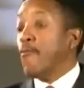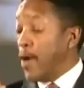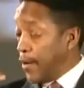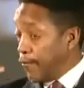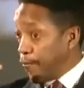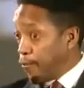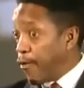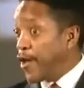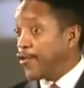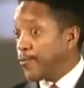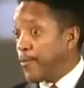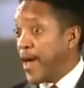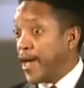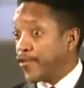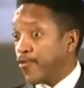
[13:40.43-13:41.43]
that when free
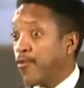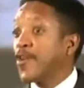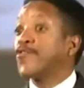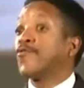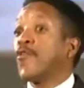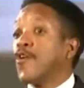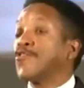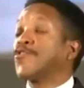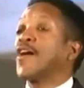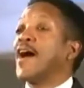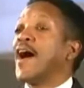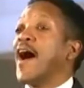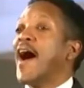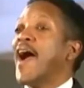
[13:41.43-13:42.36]
speech was first